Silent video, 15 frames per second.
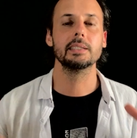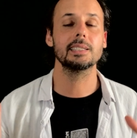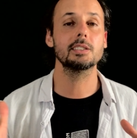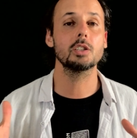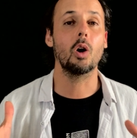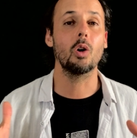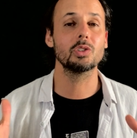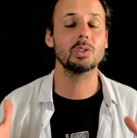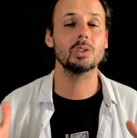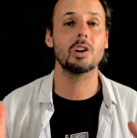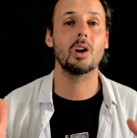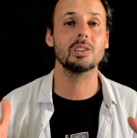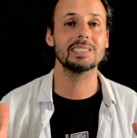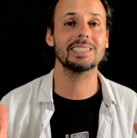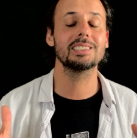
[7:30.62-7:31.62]
This also
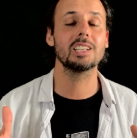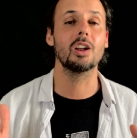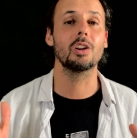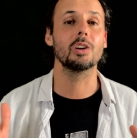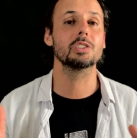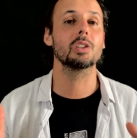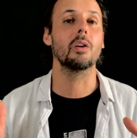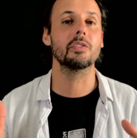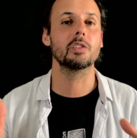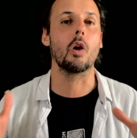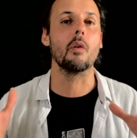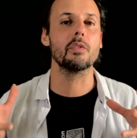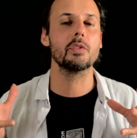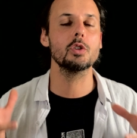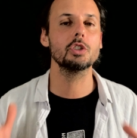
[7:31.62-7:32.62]
causes a lot of
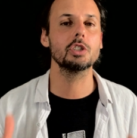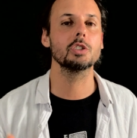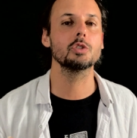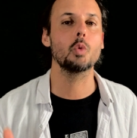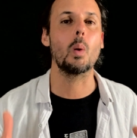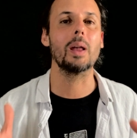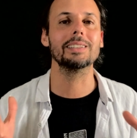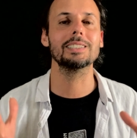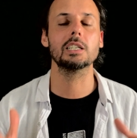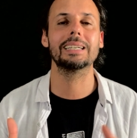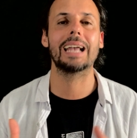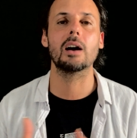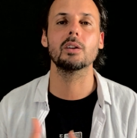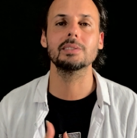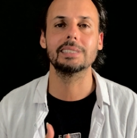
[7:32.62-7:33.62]
confusion when
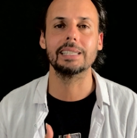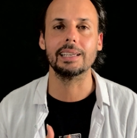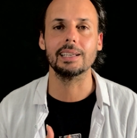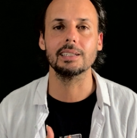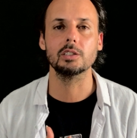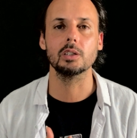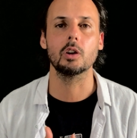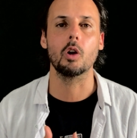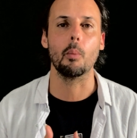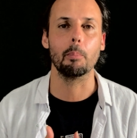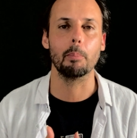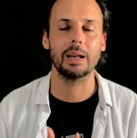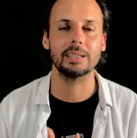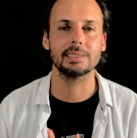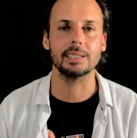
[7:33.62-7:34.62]
counting the
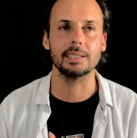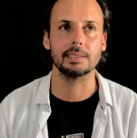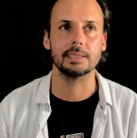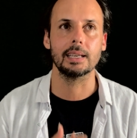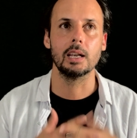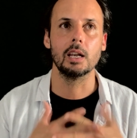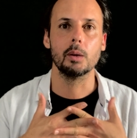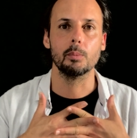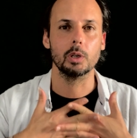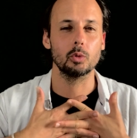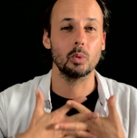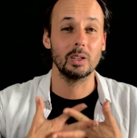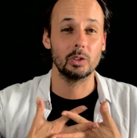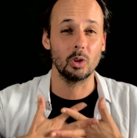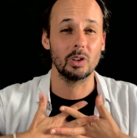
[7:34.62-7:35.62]
compasses,
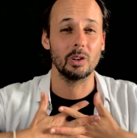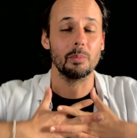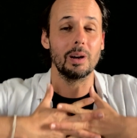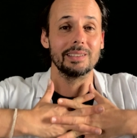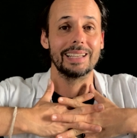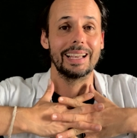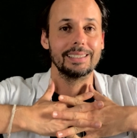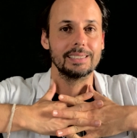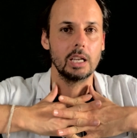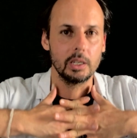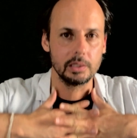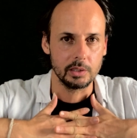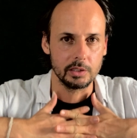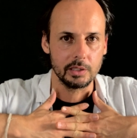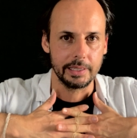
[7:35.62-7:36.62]
but we'll talk about that
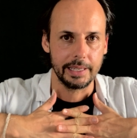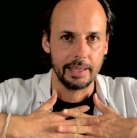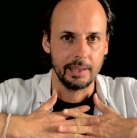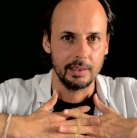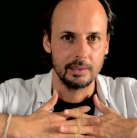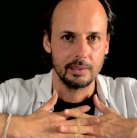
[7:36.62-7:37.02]
another day.